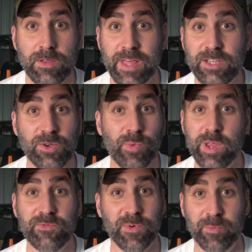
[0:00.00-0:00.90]
that's a
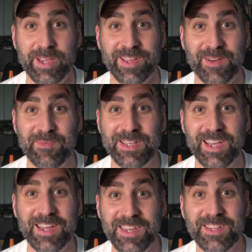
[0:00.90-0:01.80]
win for me. That means
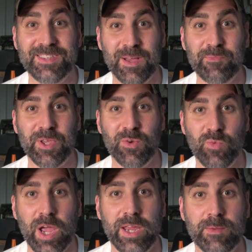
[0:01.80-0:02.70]
I did something
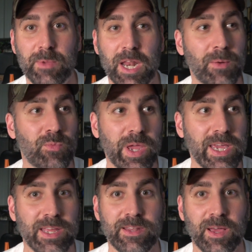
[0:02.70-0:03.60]
right. Man, I
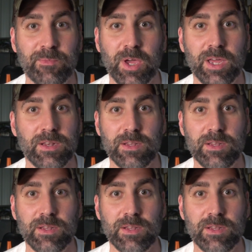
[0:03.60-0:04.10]
wing it. I'm not